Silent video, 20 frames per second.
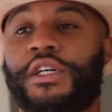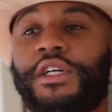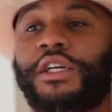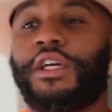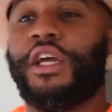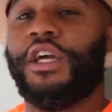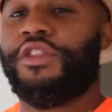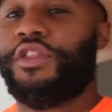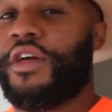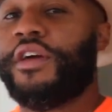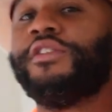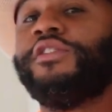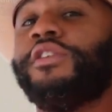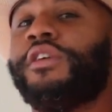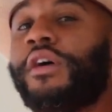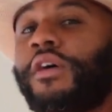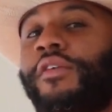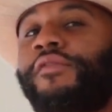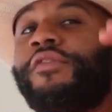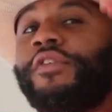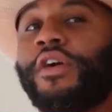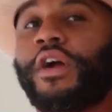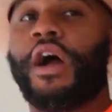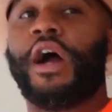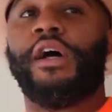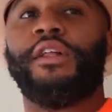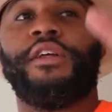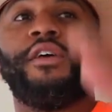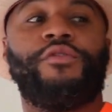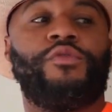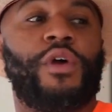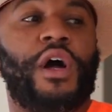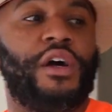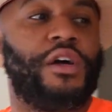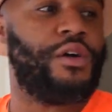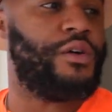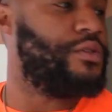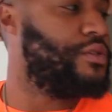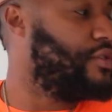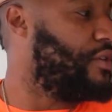He thinks very highly of
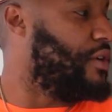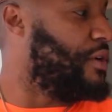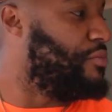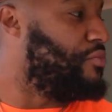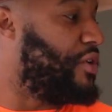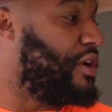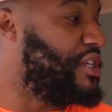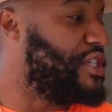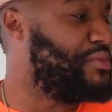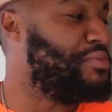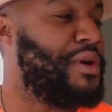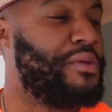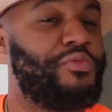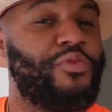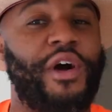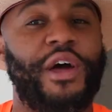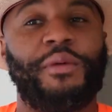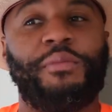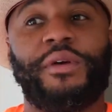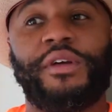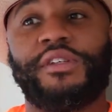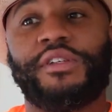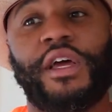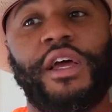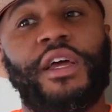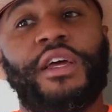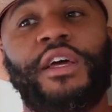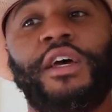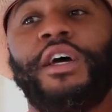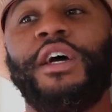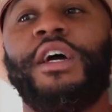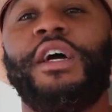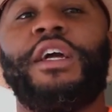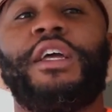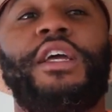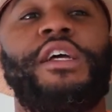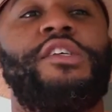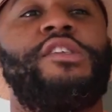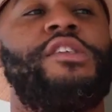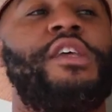Rocco, so he brings him up quite a bit. He's like, hey,
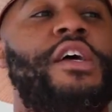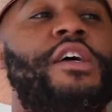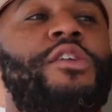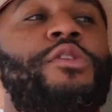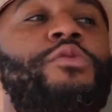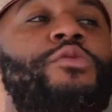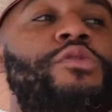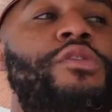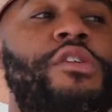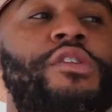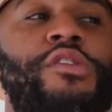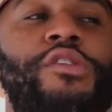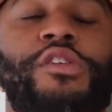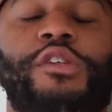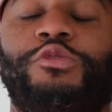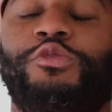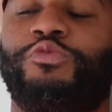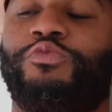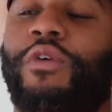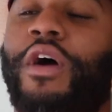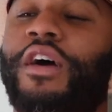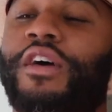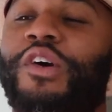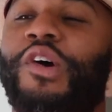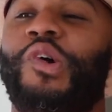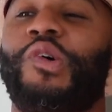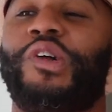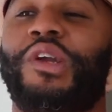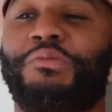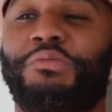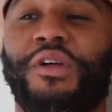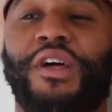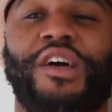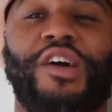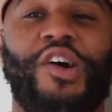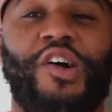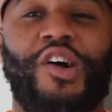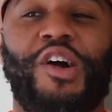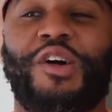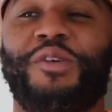get Stan to do such and such with Rocco. And I'm
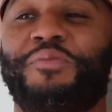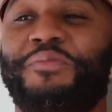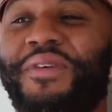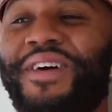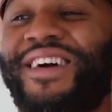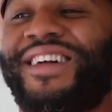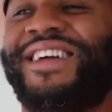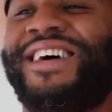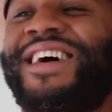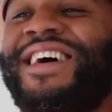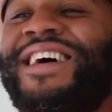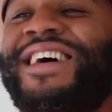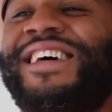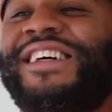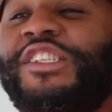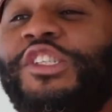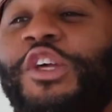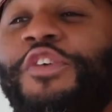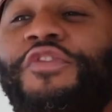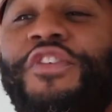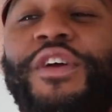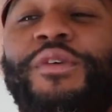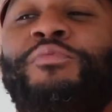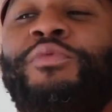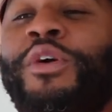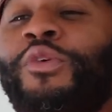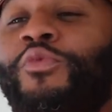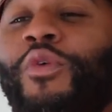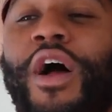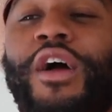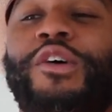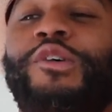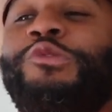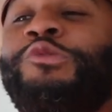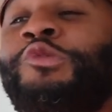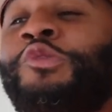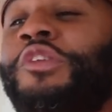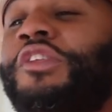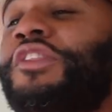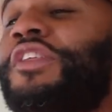like, all right, man, see if you can bring Rocco
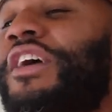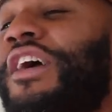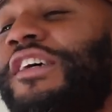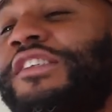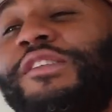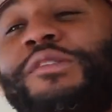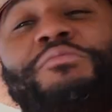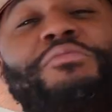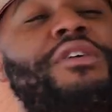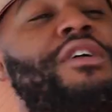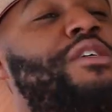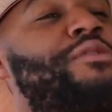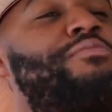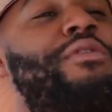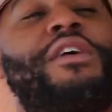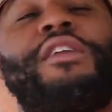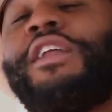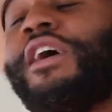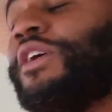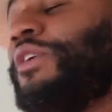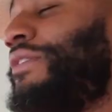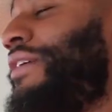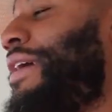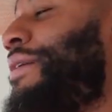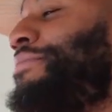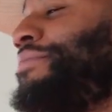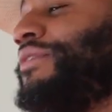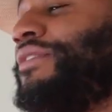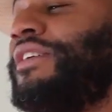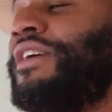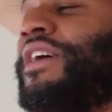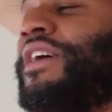to the thing. I said, bro, it's probably not gonna happen.